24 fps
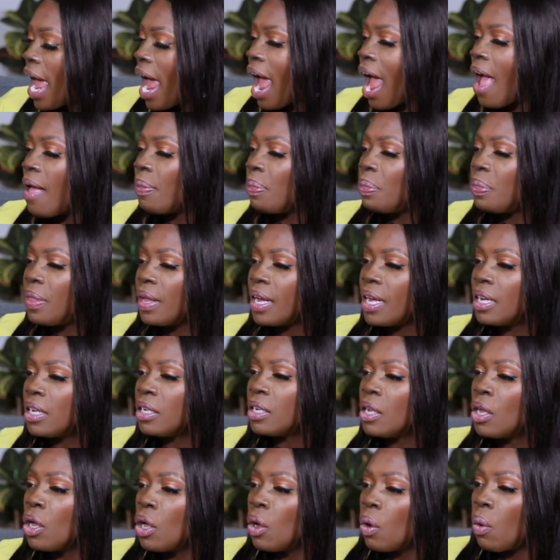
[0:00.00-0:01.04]
And
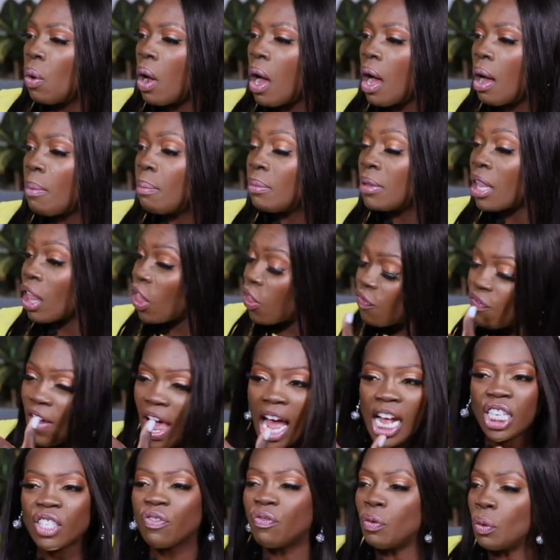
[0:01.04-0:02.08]
then let's
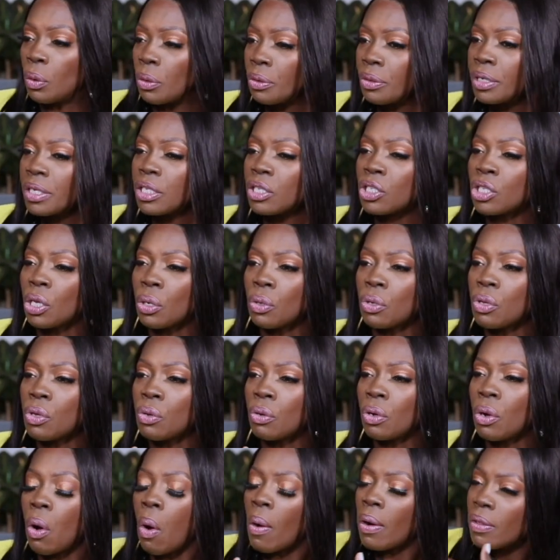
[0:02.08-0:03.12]
fast forward. So you're
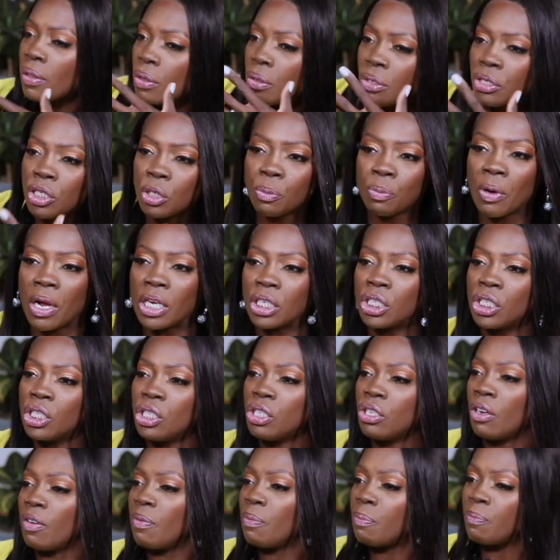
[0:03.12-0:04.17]
going through your depression.
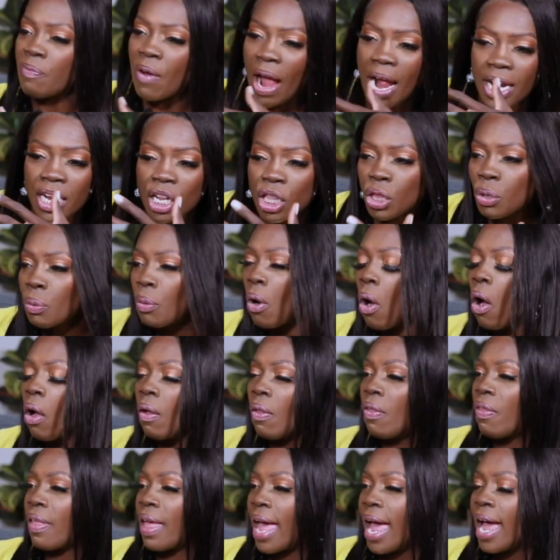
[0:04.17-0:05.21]
You're fighting through all
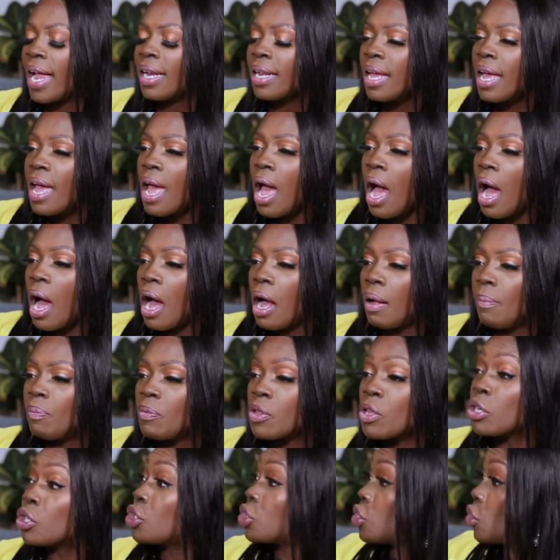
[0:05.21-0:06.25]
of that.
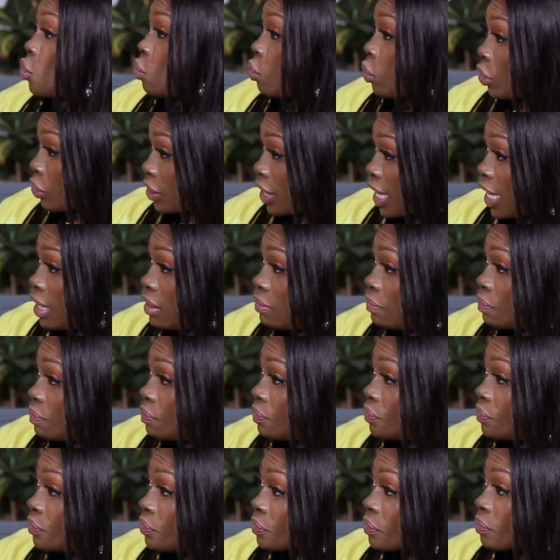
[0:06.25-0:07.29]
You're still working.
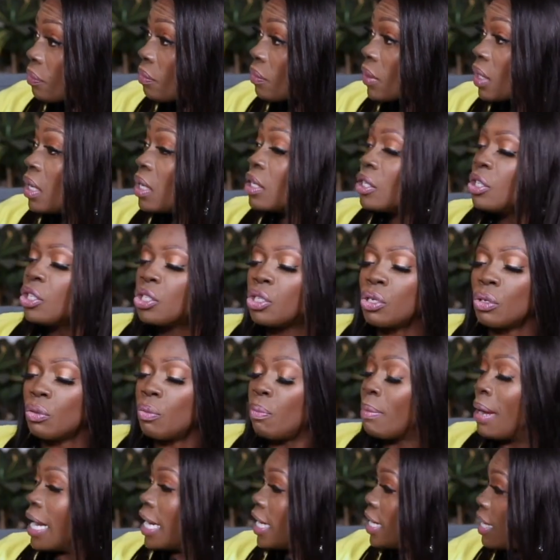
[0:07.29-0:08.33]
You're still
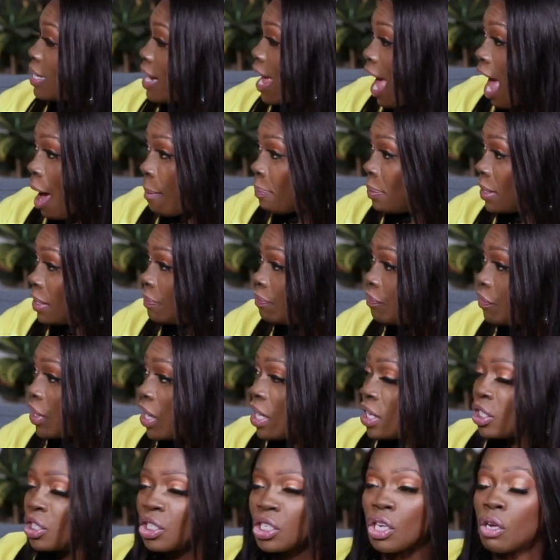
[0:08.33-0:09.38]
making it happen.
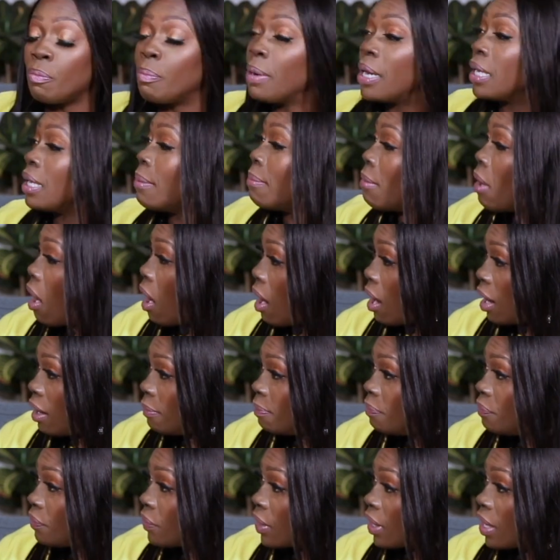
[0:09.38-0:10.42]
Still being a
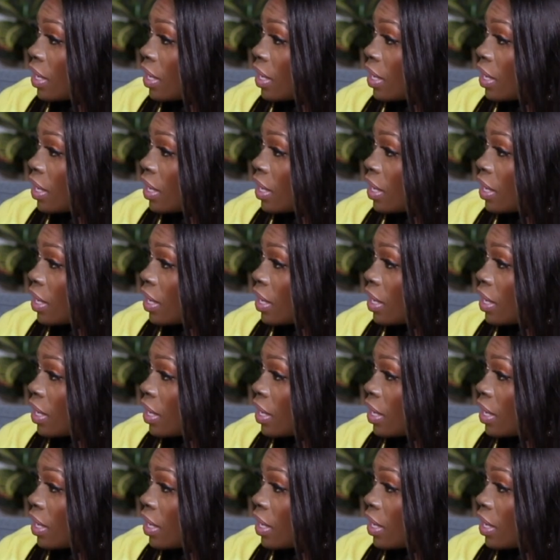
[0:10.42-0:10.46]
mom.